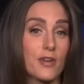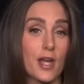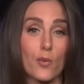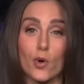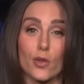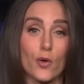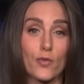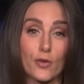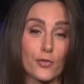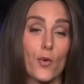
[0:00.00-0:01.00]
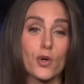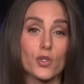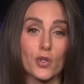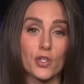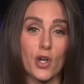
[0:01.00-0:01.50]
with the unveiling of
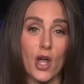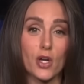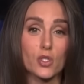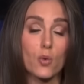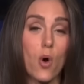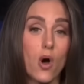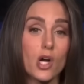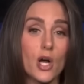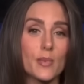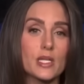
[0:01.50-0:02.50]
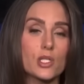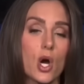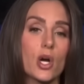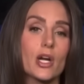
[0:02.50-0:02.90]
2 new AI accelerator